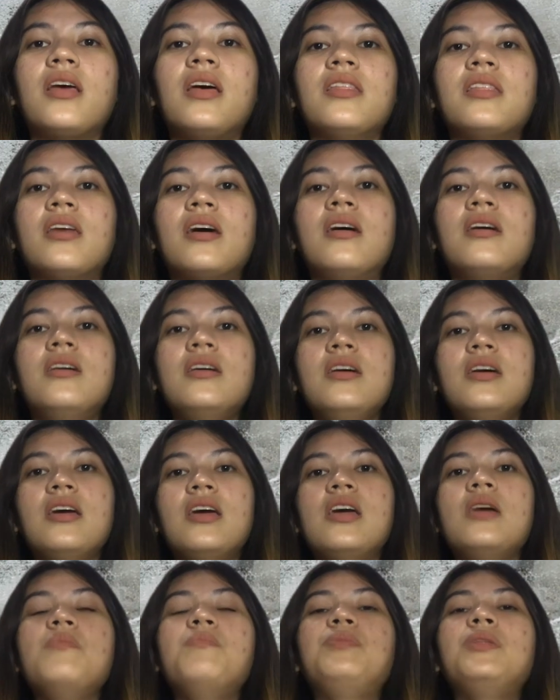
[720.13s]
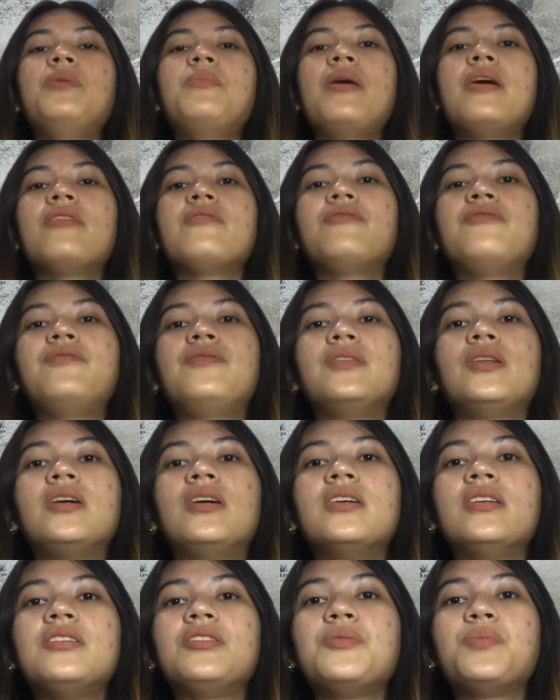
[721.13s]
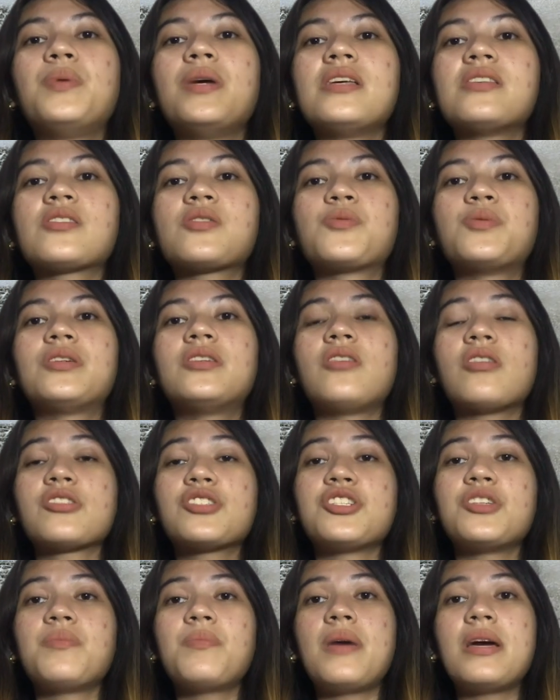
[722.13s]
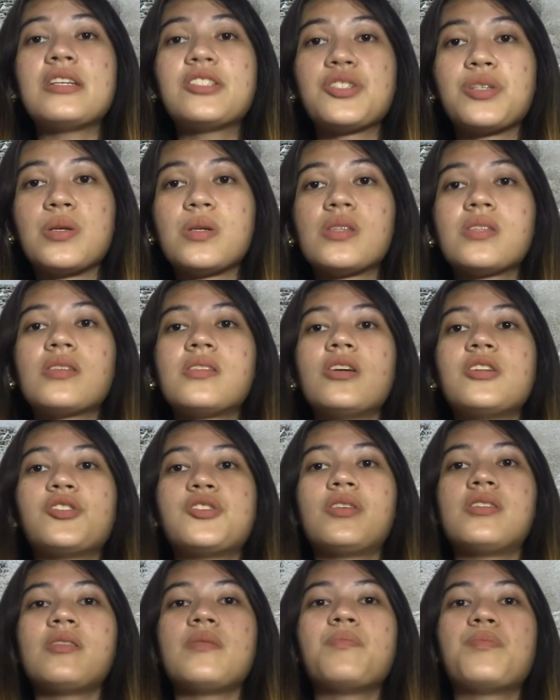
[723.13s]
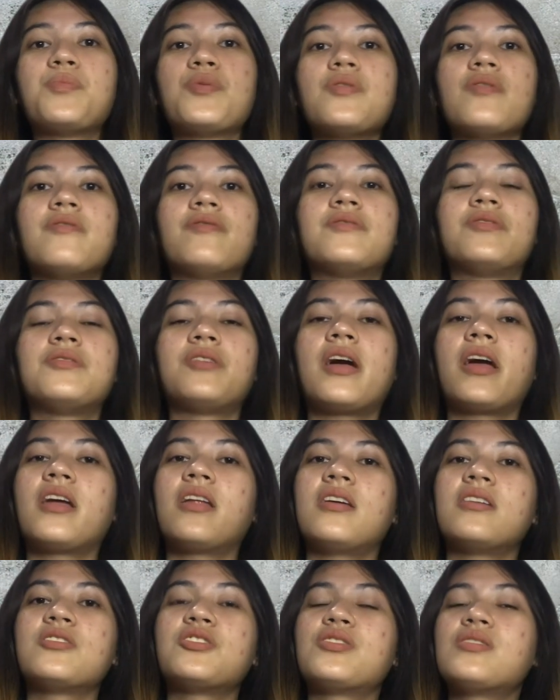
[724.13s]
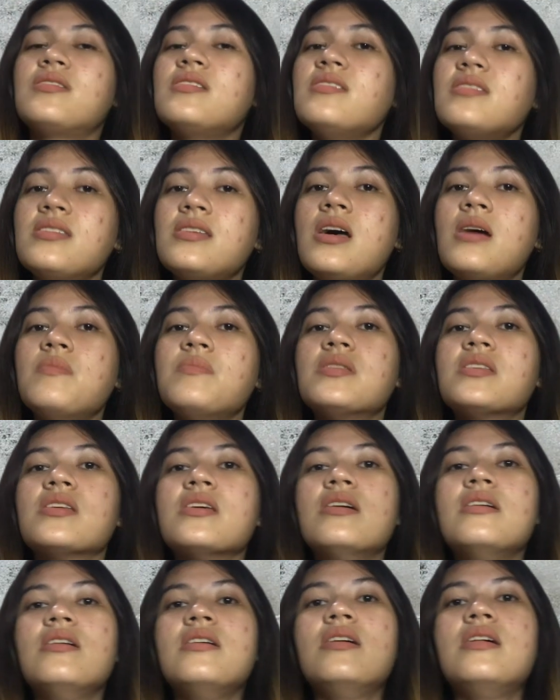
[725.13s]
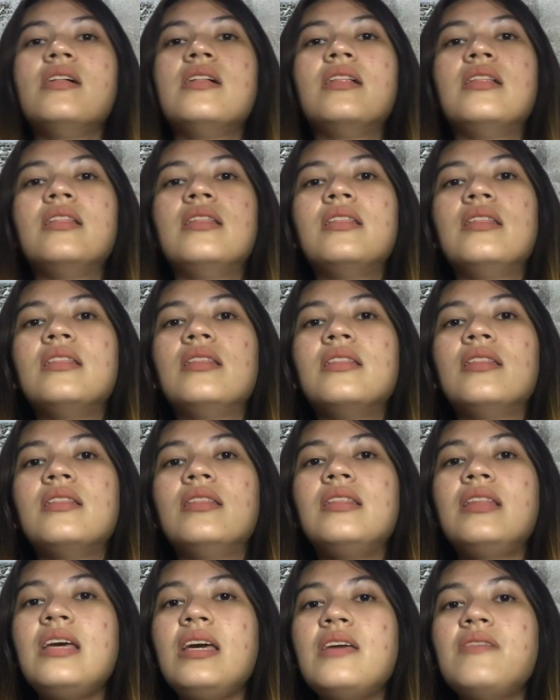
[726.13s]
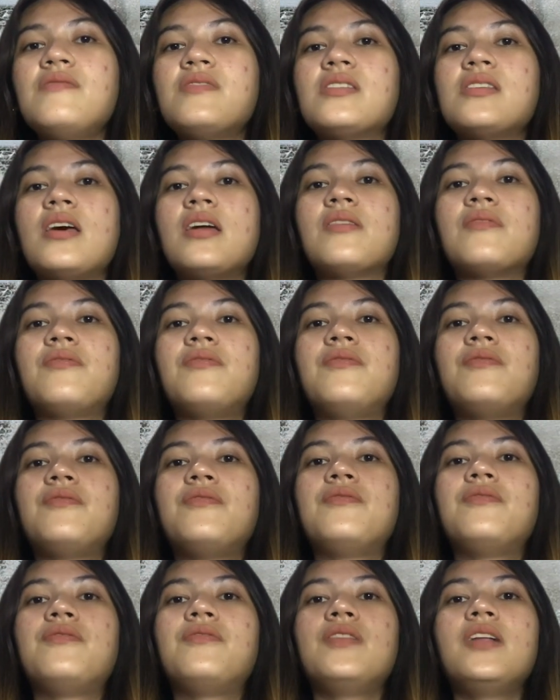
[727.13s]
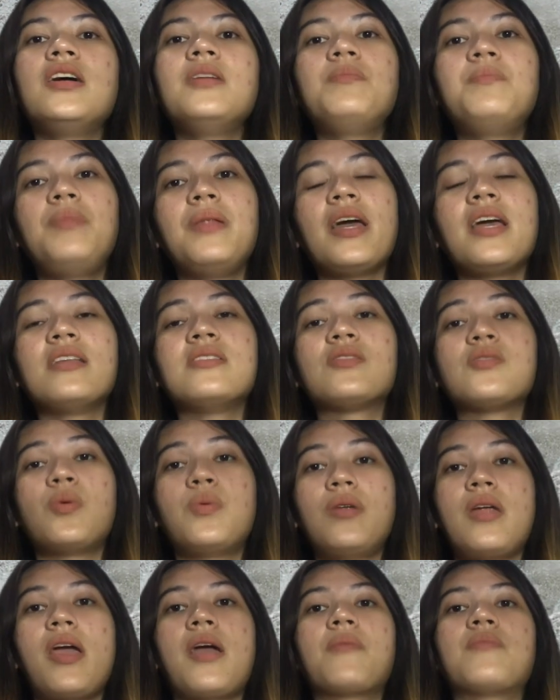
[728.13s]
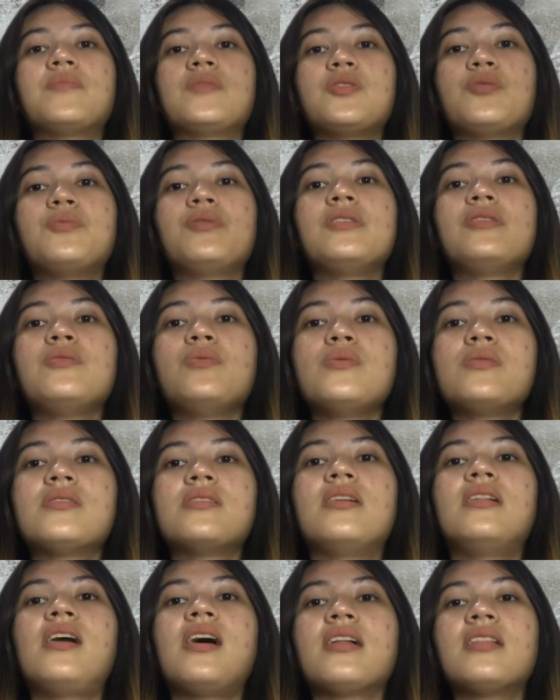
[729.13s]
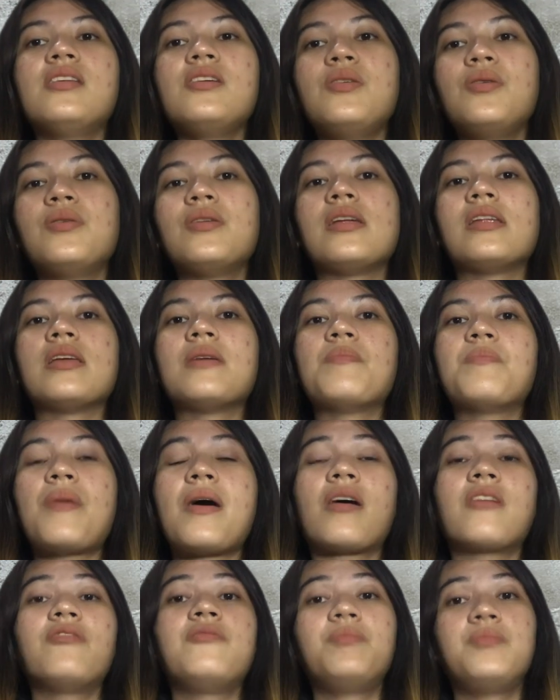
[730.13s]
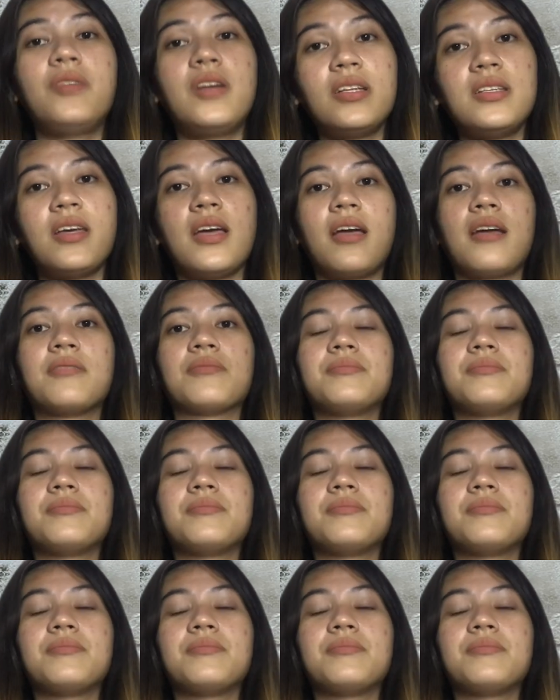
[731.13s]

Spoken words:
and implement flood risk reduction measures such as improved drainage systems, levees, and floodplain zoning to reduce the likelihood and impact of flooding.